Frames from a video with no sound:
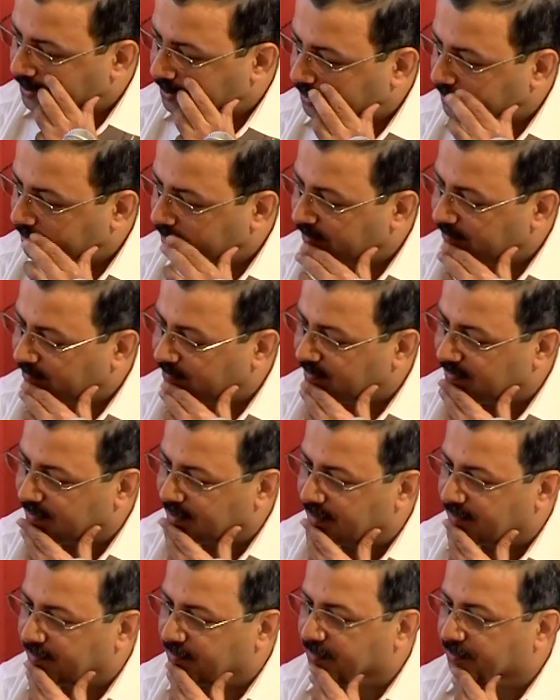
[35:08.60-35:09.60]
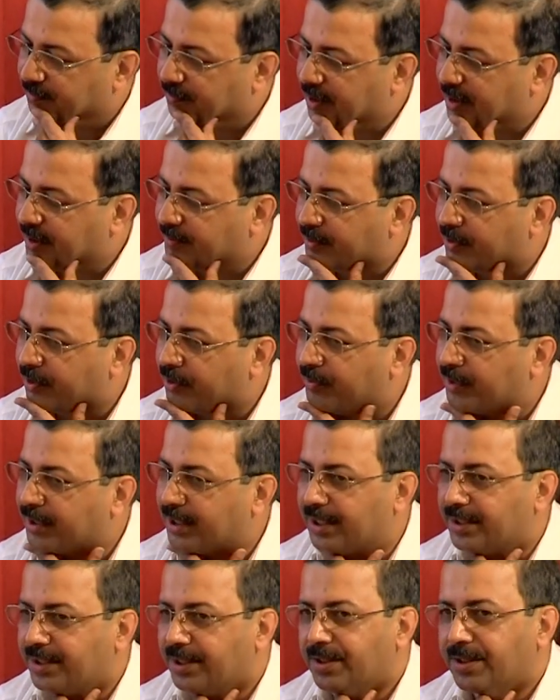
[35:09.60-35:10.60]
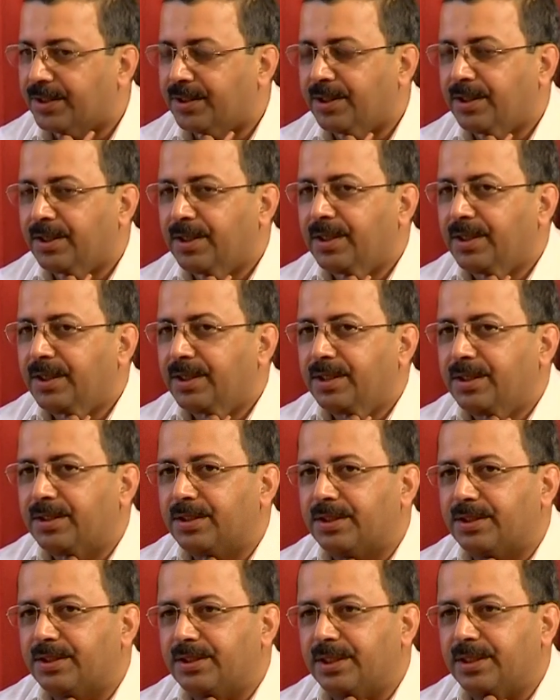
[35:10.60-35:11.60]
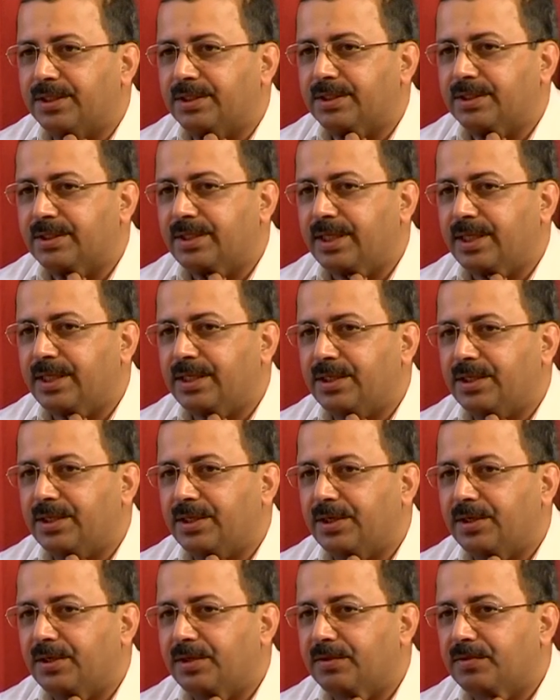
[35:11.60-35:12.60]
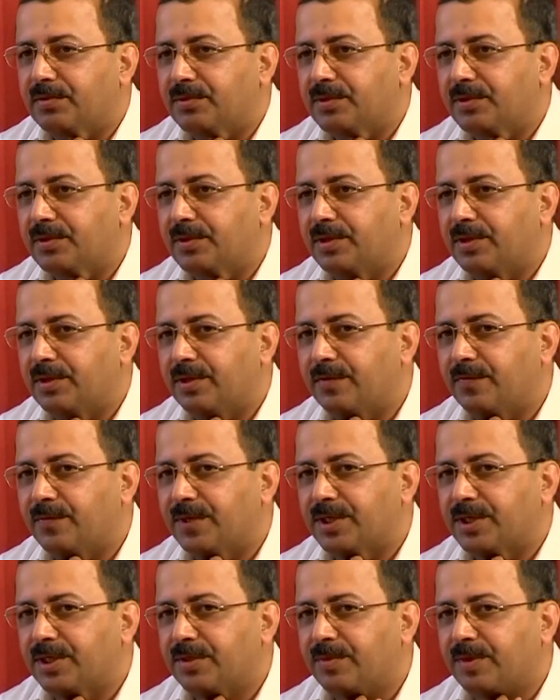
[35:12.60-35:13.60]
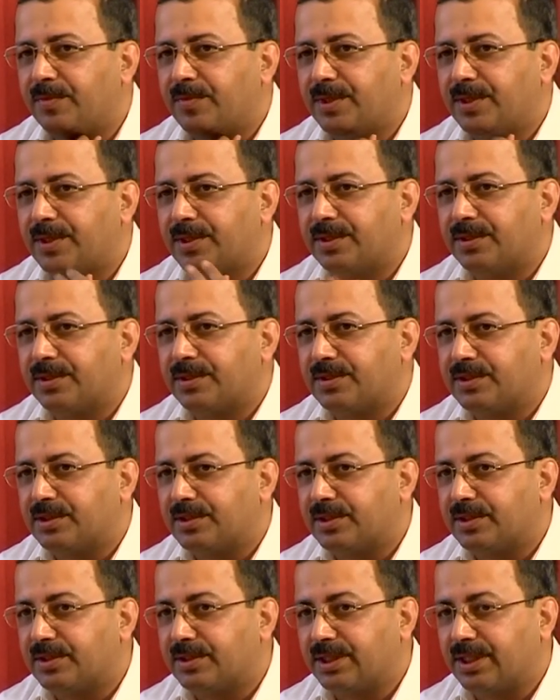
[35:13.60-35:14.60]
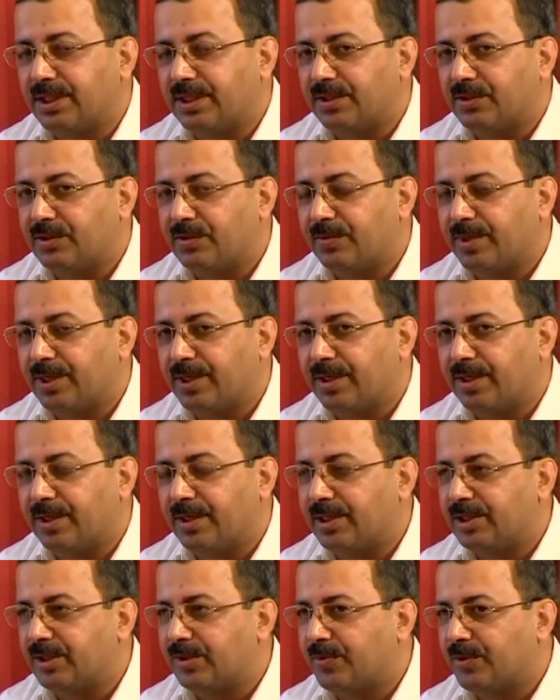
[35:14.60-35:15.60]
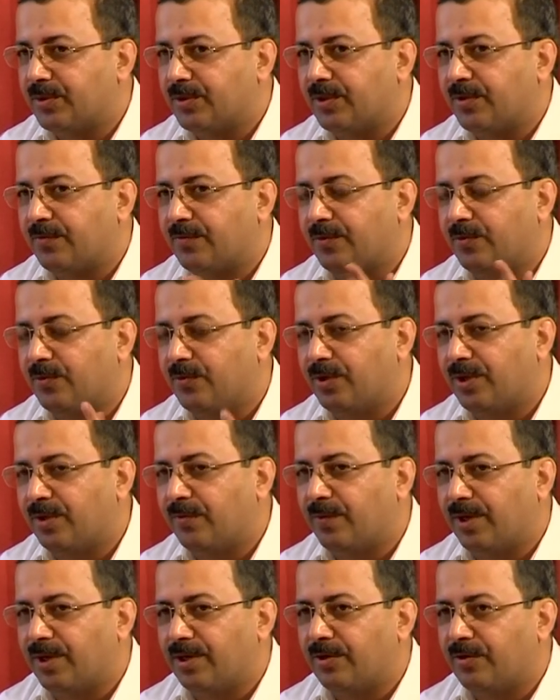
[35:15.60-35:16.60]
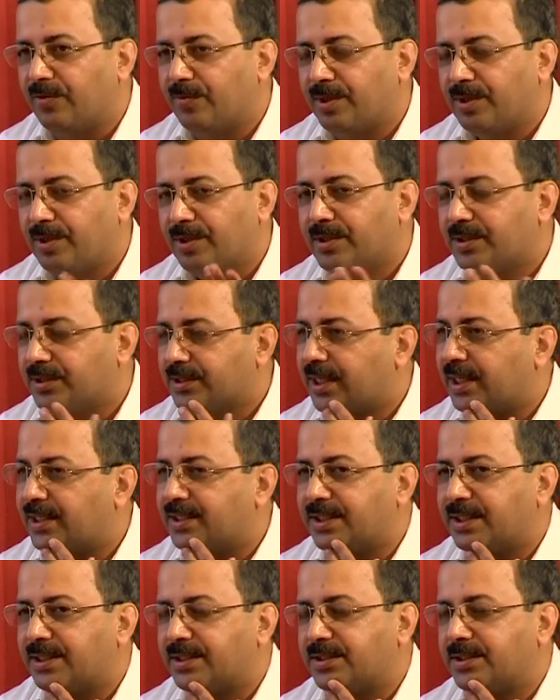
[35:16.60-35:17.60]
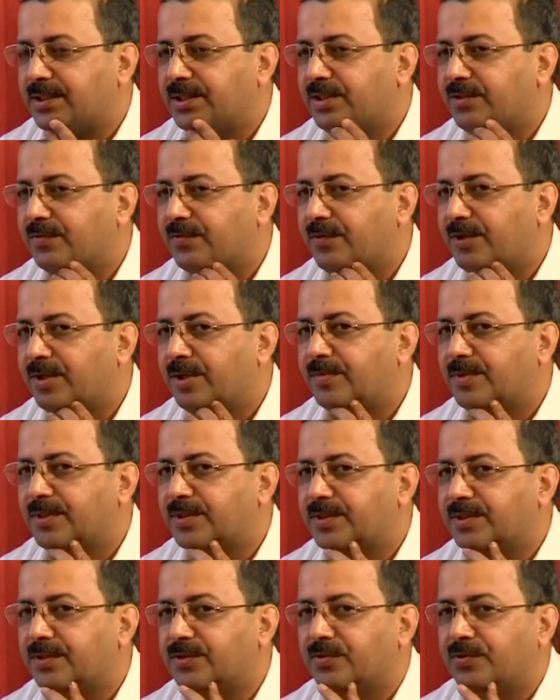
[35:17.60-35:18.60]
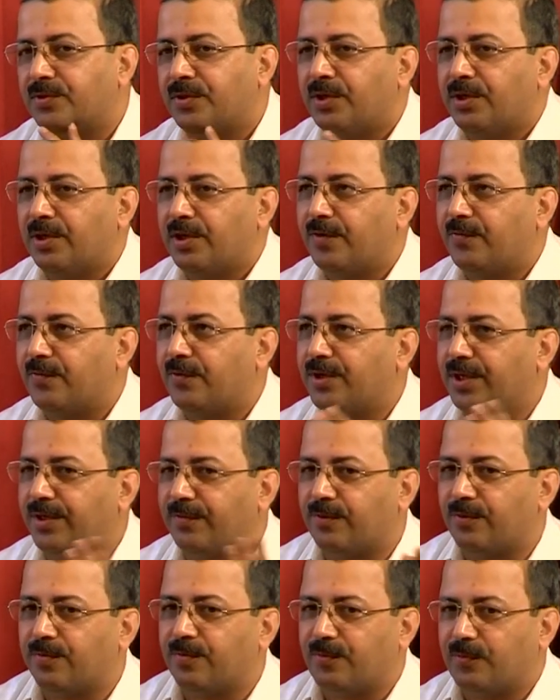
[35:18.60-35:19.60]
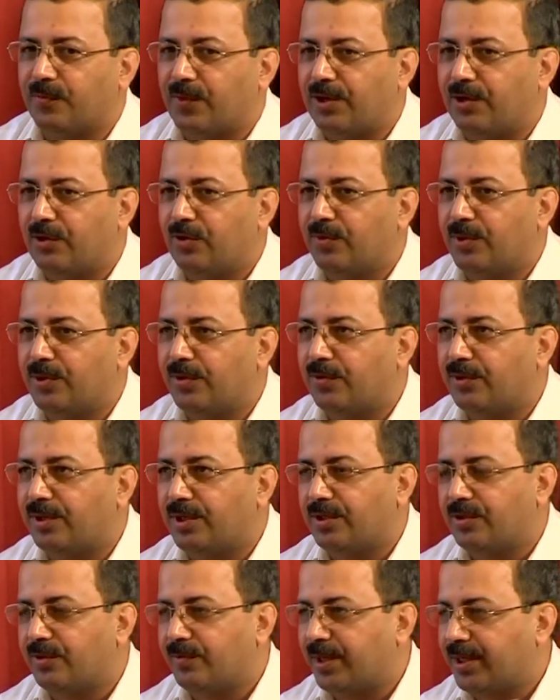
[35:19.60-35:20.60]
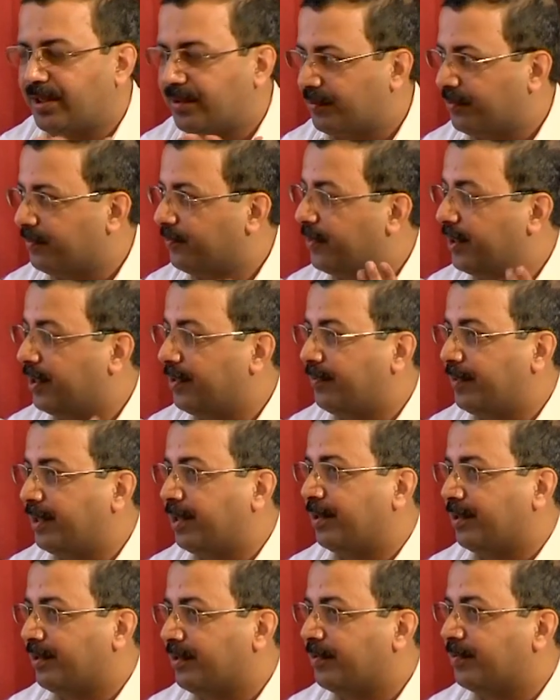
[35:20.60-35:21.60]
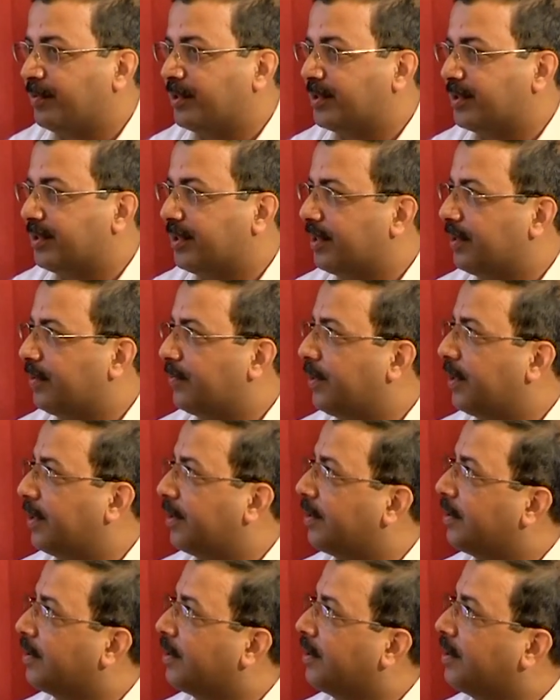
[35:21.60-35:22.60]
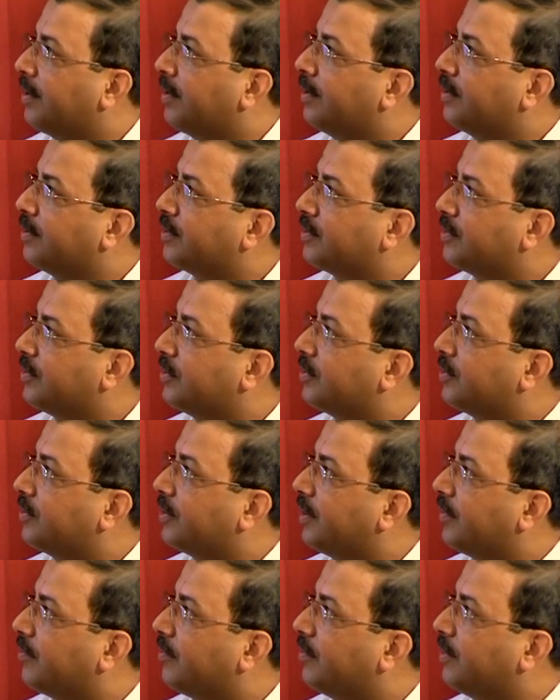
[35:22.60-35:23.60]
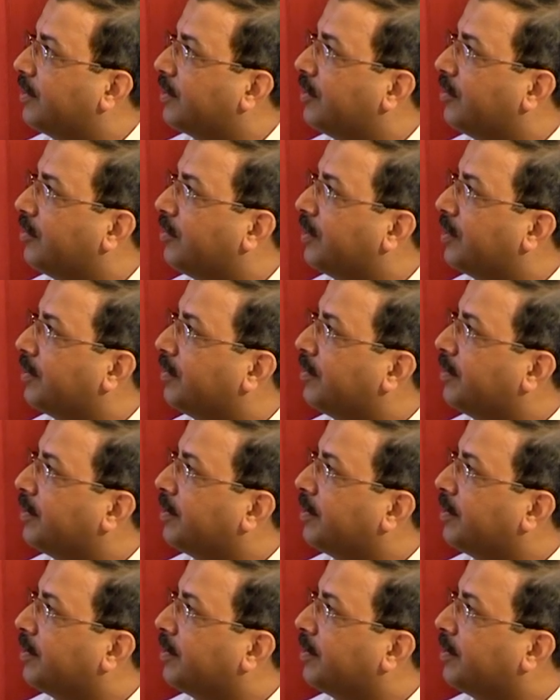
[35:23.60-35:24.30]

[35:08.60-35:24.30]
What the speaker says: if there's a multiple lumen catheter, the chances that the infection may be seen, you may get a culture positive from only one lumen is as high as 30 to 40%. So if you take from one lumen only, you might very well miss the other one. So you should take from each lumen.